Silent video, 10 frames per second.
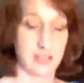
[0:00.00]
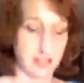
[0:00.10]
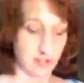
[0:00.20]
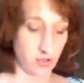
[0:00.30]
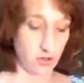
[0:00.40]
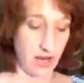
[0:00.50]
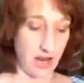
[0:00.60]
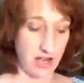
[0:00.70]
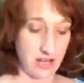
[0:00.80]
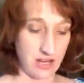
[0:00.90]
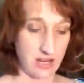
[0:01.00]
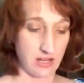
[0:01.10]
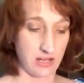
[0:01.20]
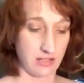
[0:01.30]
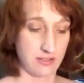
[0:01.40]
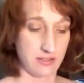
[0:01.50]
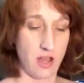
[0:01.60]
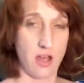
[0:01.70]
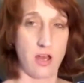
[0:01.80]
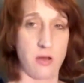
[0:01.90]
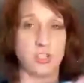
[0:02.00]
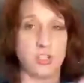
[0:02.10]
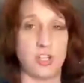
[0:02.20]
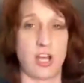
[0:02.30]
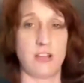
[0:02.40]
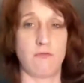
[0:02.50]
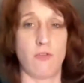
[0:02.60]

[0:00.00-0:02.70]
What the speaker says: creating some jelly roll